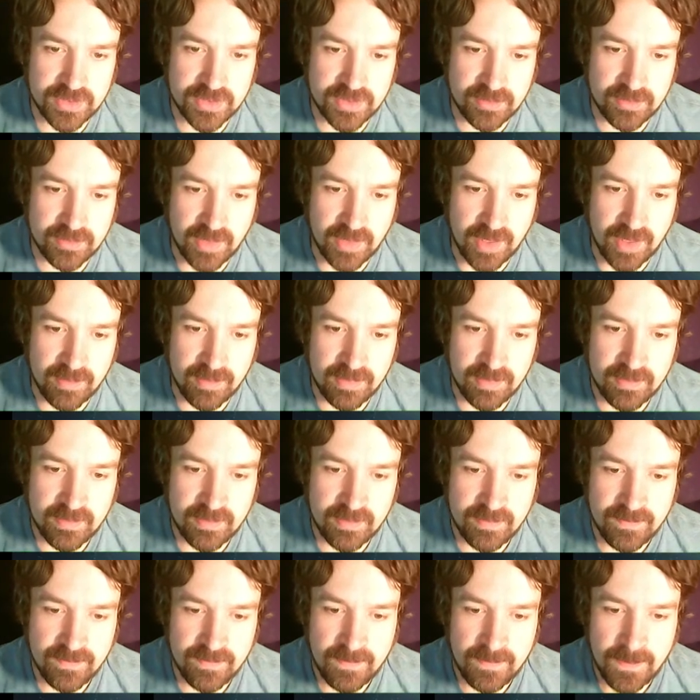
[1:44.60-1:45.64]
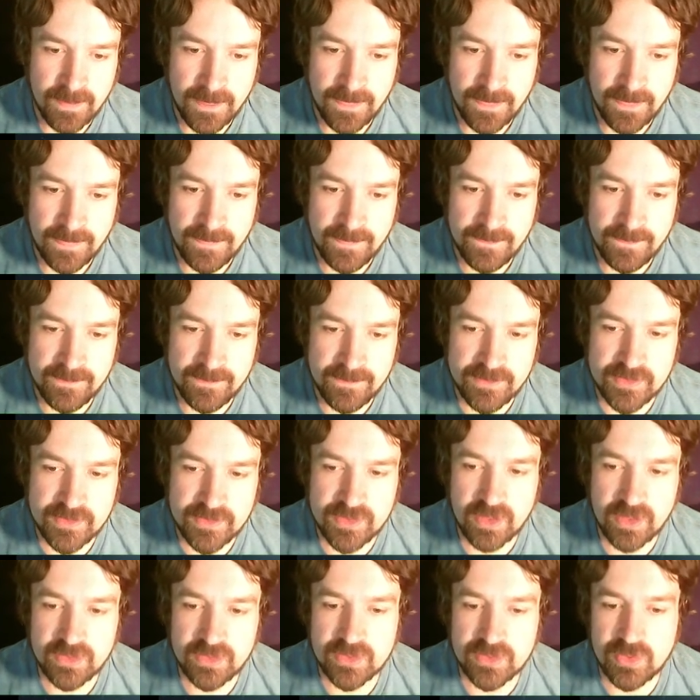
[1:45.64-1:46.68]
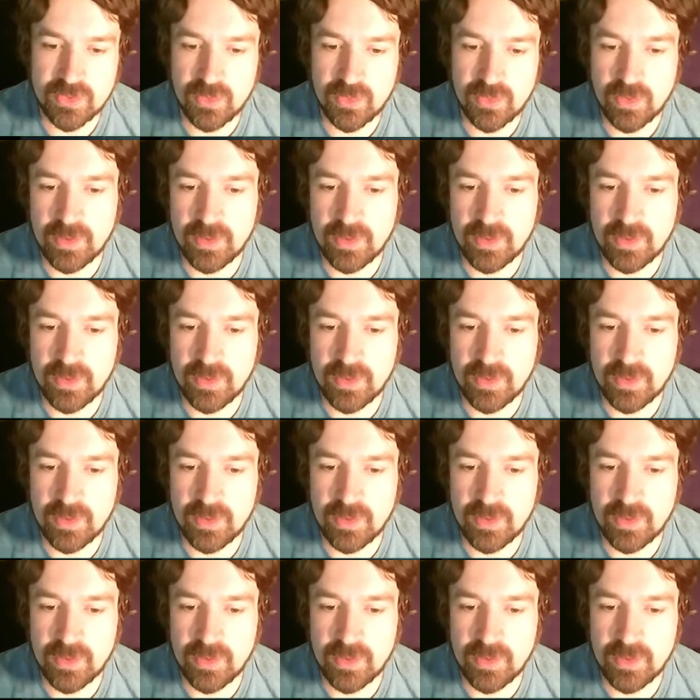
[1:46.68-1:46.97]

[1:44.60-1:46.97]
map, this is also up